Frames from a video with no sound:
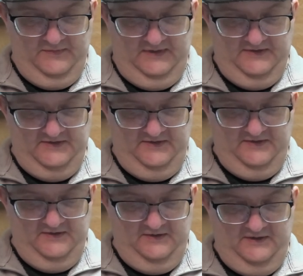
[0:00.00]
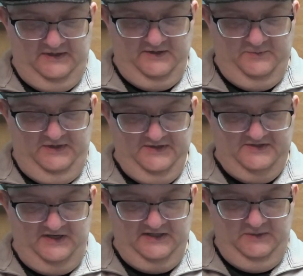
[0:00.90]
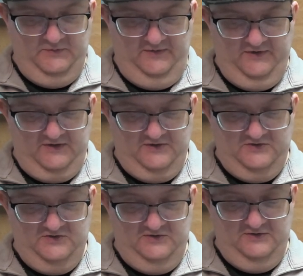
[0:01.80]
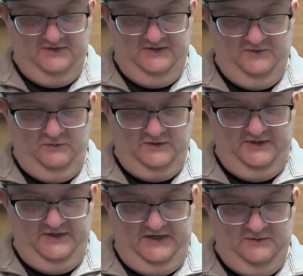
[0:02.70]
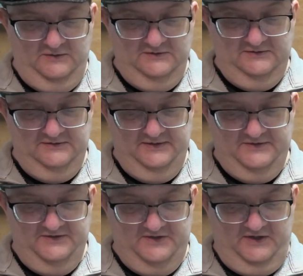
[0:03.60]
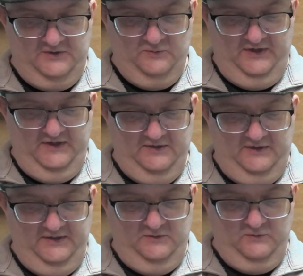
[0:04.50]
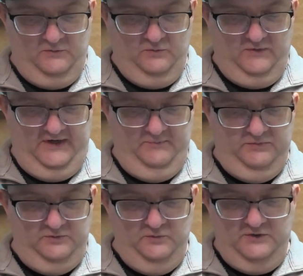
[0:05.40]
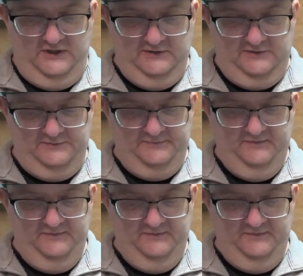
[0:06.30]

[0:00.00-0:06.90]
That's out, the, out of the Miyazaki Prefecture in Okinawa, it's a dark green and light gray blue color.